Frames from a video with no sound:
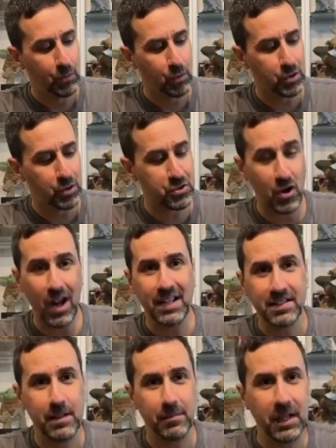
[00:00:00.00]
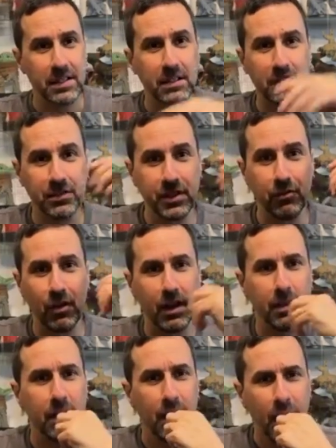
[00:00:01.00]
we're trying something a little different.
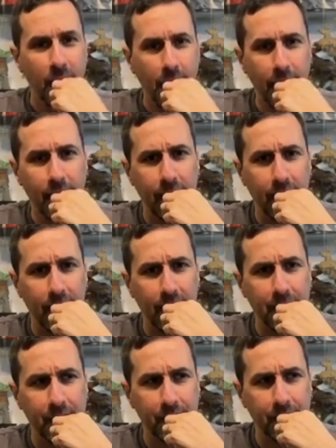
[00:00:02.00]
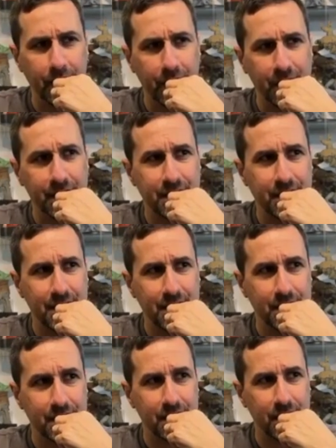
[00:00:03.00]
This
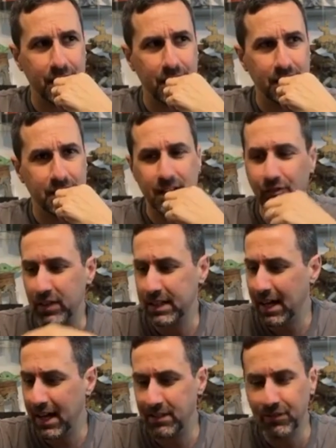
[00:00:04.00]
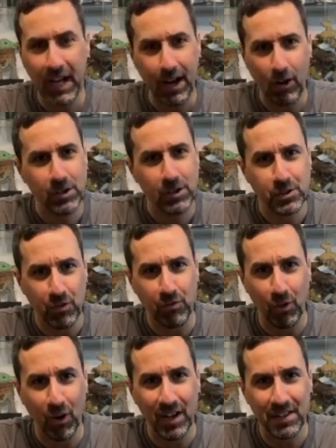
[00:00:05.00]
is a different kind of character
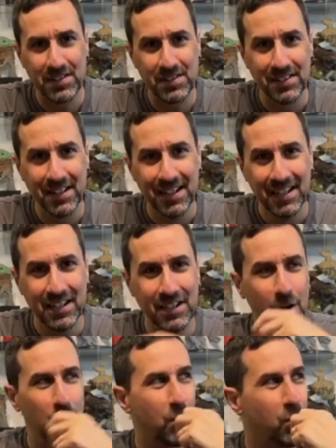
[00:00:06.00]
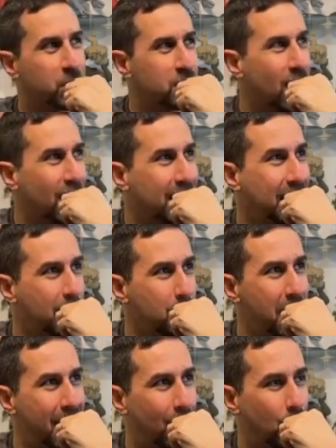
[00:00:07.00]
for us. You know, when we're talking
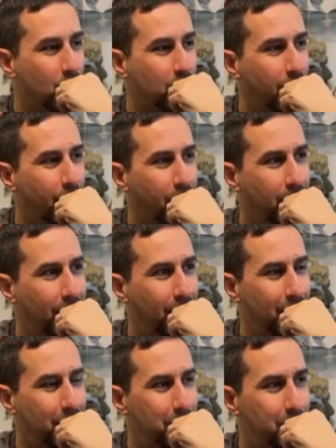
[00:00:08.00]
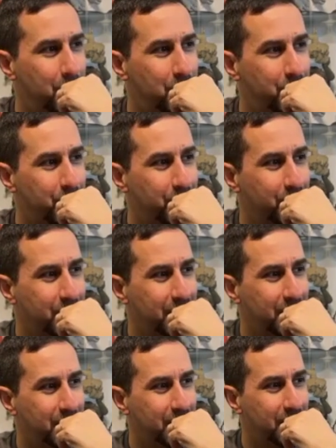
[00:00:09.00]
about,
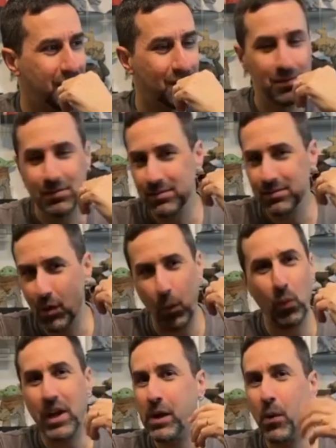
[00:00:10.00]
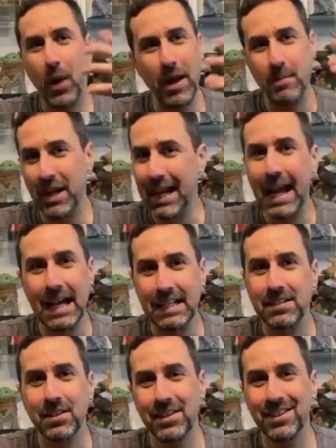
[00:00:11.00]
you know, the Weequay
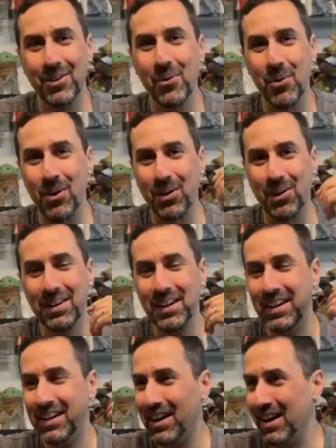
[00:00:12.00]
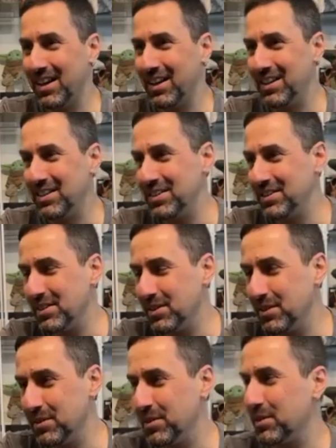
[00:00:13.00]
Maquette or
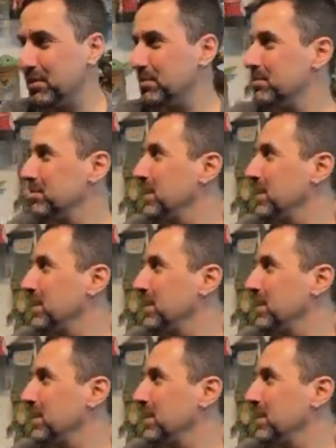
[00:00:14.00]
the